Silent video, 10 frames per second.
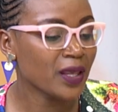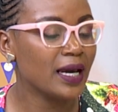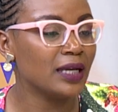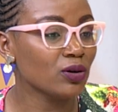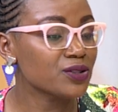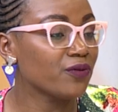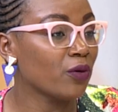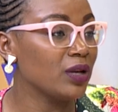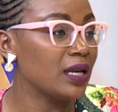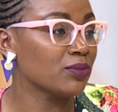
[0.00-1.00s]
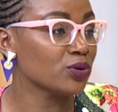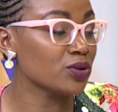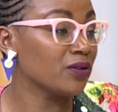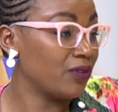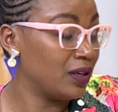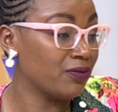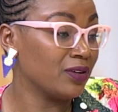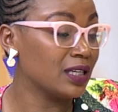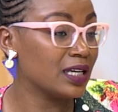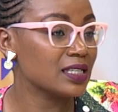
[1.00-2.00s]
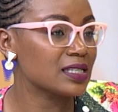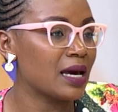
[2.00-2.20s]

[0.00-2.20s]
And also for William Ruto, if in case,